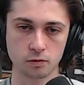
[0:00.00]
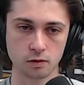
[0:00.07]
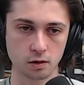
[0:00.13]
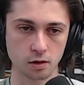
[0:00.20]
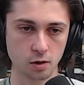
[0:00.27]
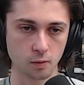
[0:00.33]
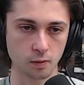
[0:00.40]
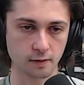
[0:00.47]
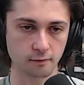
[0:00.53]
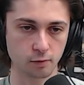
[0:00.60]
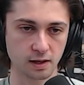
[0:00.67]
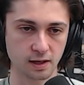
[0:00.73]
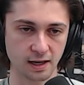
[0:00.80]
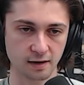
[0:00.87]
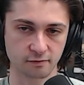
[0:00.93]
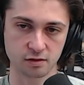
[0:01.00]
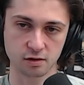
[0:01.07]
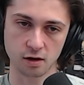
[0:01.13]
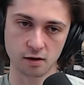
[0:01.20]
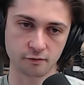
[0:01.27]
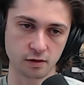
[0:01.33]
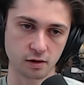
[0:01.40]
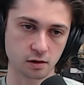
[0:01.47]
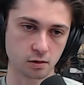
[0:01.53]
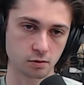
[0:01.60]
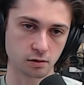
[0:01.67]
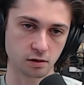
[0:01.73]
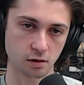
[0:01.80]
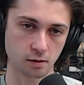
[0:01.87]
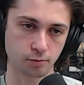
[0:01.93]
we kind of solved this
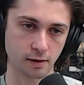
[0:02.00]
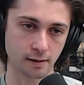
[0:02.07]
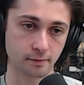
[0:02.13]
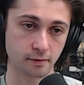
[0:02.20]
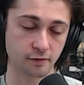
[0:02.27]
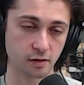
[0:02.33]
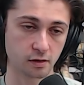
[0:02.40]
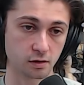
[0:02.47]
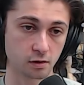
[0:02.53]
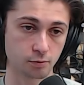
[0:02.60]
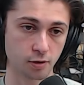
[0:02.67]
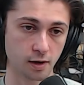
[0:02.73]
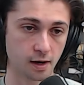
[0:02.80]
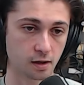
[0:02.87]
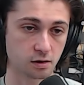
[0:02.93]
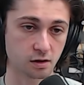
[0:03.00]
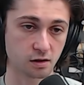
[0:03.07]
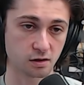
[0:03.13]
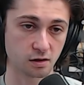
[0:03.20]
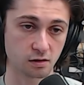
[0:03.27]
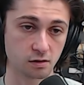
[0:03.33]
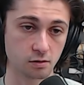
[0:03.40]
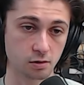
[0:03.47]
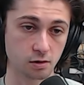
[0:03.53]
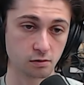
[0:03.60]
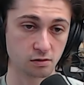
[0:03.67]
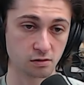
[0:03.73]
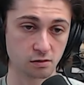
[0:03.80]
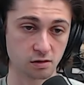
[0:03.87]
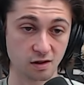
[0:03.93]
cold start problem of there's no products because there's no
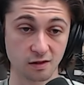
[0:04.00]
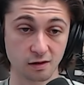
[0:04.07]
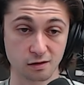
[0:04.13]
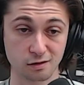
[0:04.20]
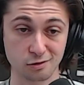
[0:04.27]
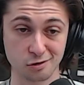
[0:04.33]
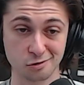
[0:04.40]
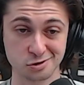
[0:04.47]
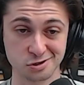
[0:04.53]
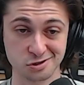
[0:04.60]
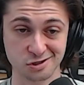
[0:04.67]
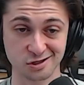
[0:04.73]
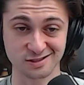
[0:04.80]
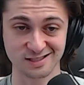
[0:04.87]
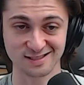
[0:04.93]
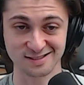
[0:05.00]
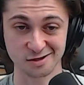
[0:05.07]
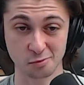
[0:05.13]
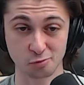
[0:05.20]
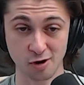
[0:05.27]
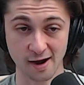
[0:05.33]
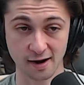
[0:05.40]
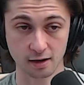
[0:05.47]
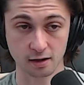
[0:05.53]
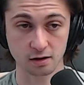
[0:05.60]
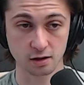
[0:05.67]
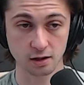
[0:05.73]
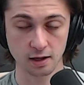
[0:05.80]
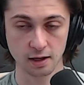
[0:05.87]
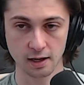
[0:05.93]
users, and there's no users because there's no
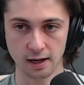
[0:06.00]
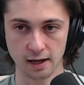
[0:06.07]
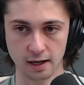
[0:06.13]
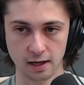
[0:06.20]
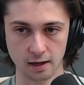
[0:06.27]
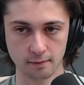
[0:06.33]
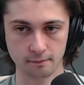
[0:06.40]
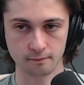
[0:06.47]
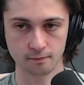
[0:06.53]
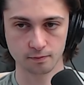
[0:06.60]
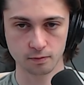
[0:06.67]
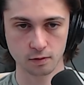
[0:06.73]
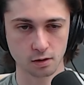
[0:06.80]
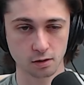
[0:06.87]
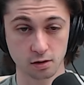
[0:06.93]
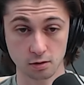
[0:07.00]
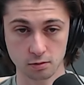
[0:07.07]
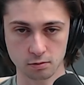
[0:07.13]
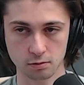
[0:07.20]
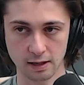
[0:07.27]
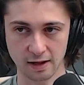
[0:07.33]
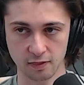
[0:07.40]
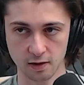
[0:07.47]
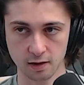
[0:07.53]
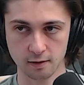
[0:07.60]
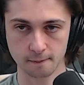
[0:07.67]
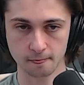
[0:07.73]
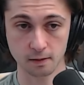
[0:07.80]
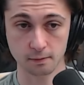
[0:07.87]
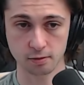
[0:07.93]
products. So I think
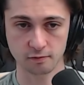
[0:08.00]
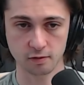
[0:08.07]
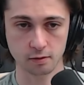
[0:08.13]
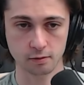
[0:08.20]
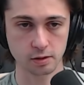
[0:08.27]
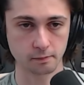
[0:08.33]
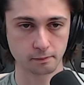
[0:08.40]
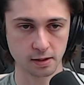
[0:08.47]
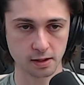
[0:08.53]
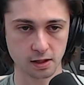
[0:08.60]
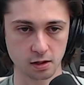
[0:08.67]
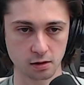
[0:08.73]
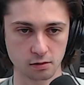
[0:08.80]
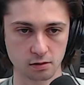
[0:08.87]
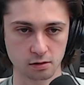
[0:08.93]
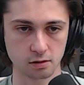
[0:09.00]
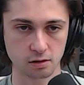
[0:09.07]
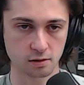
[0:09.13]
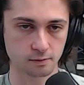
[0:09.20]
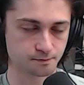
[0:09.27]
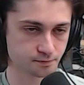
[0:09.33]
the proverbial billion users